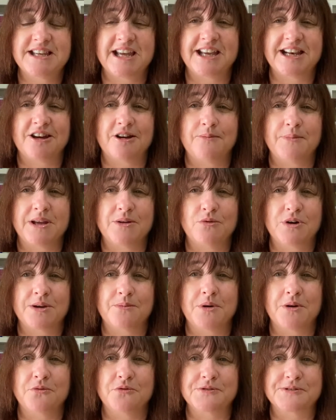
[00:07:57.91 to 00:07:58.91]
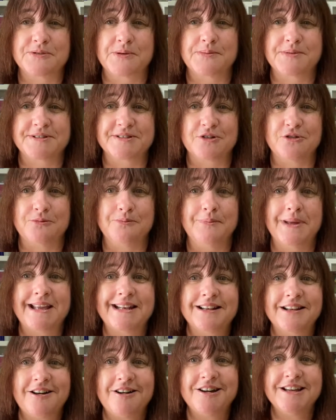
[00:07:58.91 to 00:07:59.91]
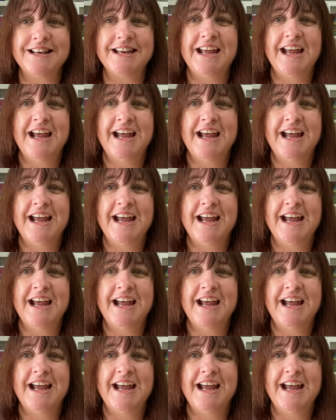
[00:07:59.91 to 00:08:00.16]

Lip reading: and I met one of my wool swappers called Madeline,